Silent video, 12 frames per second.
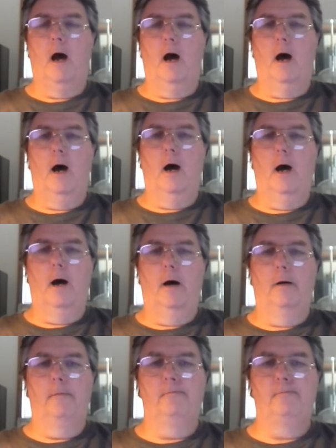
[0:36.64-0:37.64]

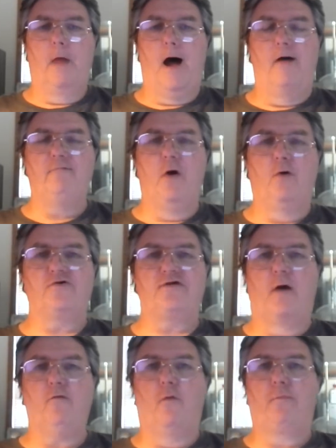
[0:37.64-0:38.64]
Um, I've known
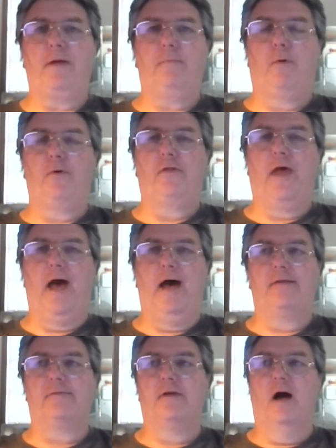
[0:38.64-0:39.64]
several people
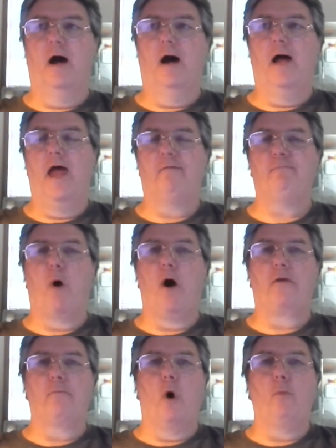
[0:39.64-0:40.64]
that uh, have
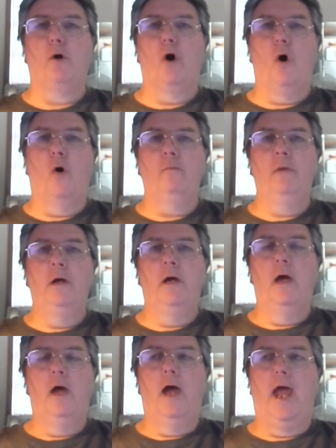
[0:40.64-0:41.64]
bought a mobile home
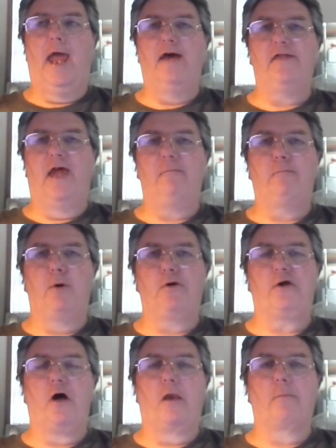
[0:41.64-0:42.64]
and they put
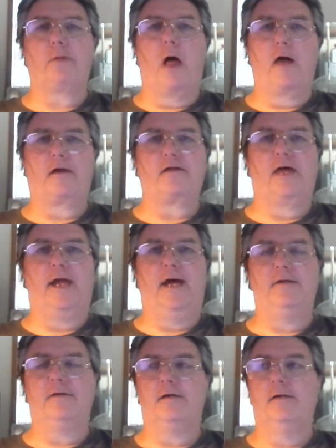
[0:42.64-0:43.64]
it on a plot of
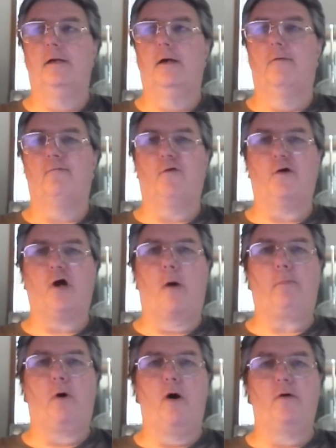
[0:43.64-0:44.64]
land for a
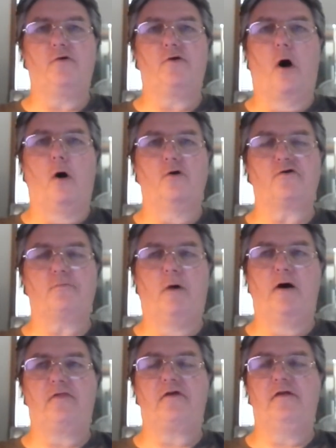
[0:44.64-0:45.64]
couple hundred dollars a
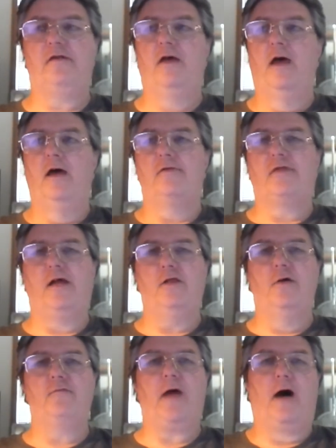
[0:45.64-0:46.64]
month, and they
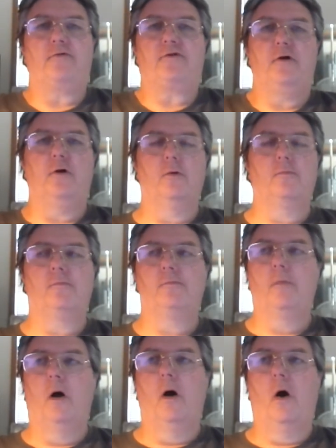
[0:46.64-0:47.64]
lived out their
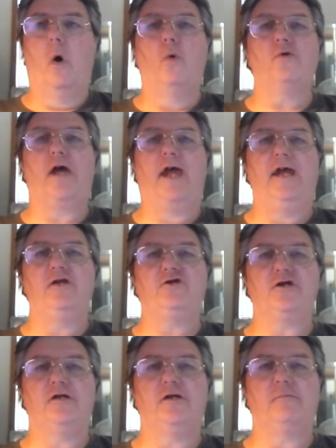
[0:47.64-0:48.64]
old age
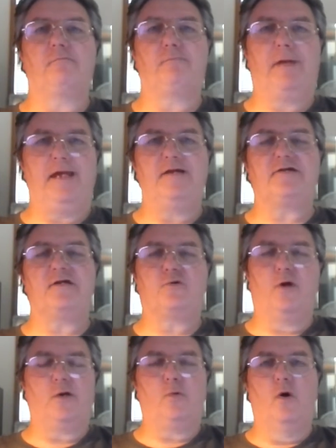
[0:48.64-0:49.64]
in peace and
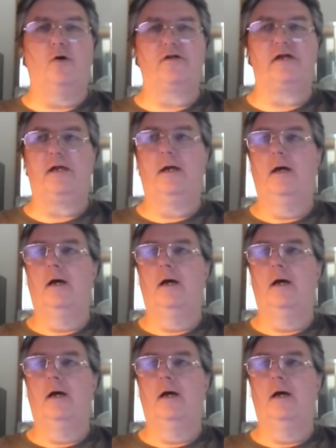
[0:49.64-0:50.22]
tranquility.